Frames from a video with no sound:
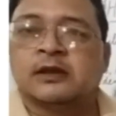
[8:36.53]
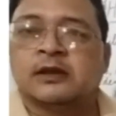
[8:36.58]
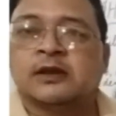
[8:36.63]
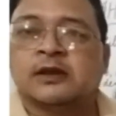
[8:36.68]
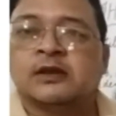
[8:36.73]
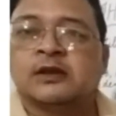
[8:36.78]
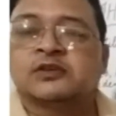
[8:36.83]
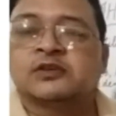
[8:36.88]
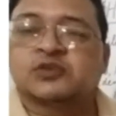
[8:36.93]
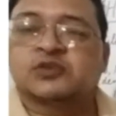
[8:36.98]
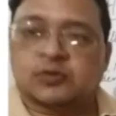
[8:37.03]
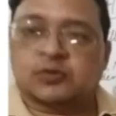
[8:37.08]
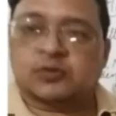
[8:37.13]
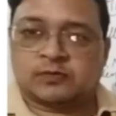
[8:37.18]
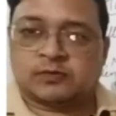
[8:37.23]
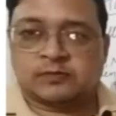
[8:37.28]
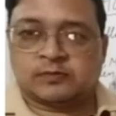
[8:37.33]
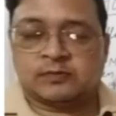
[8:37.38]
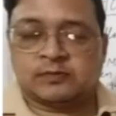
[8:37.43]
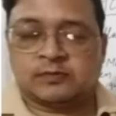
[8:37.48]

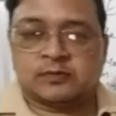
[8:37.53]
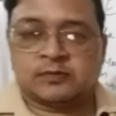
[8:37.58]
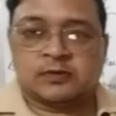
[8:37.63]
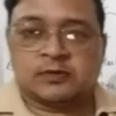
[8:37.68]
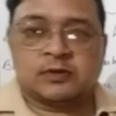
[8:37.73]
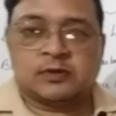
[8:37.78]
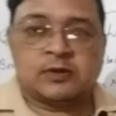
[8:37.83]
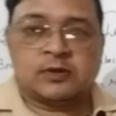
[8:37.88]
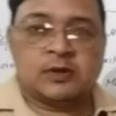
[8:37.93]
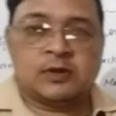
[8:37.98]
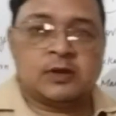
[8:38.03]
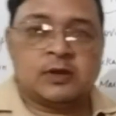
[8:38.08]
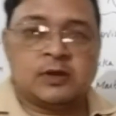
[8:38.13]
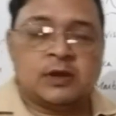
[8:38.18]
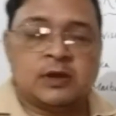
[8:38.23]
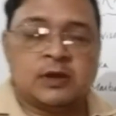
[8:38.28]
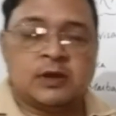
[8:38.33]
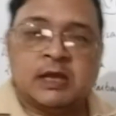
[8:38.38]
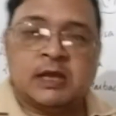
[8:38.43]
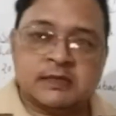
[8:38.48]
So
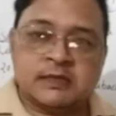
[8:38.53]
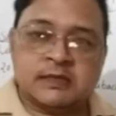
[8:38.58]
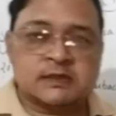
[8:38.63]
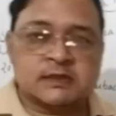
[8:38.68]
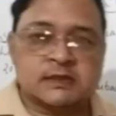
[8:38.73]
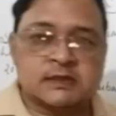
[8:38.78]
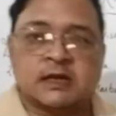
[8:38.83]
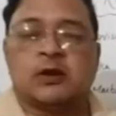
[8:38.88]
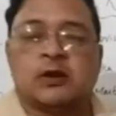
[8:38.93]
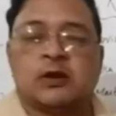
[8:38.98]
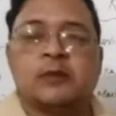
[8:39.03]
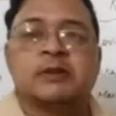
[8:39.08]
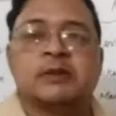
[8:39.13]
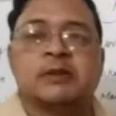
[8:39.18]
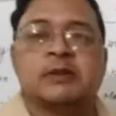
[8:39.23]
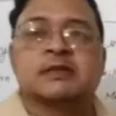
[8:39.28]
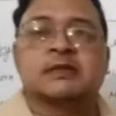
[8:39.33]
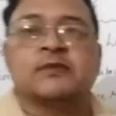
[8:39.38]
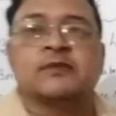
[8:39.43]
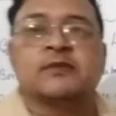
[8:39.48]
it is a normal
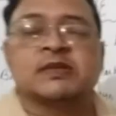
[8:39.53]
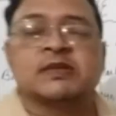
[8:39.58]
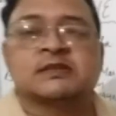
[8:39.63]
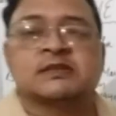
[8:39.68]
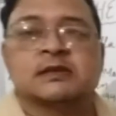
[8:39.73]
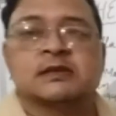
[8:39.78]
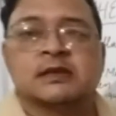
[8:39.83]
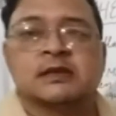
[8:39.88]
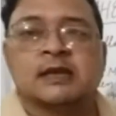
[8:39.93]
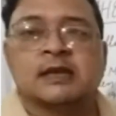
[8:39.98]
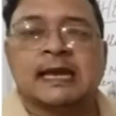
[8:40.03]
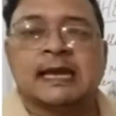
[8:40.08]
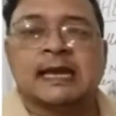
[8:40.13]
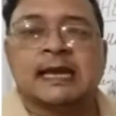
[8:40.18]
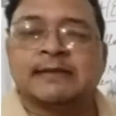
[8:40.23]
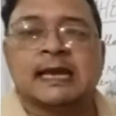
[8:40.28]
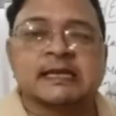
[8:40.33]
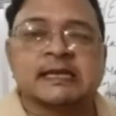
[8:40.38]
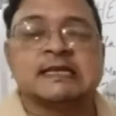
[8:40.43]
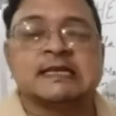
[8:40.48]
thing which
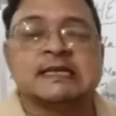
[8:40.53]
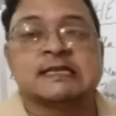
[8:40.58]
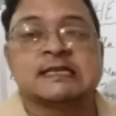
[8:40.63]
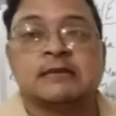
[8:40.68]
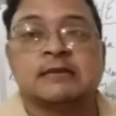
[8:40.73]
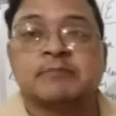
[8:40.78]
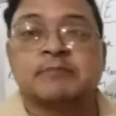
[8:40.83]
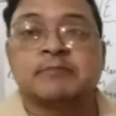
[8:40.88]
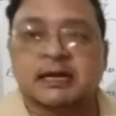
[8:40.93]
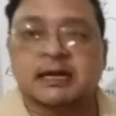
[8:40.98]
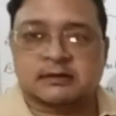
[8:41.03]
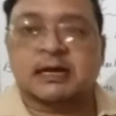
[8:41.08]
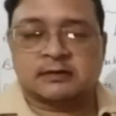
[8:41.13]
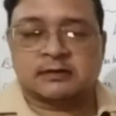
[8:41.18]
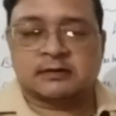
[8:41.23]
anyone can tell, but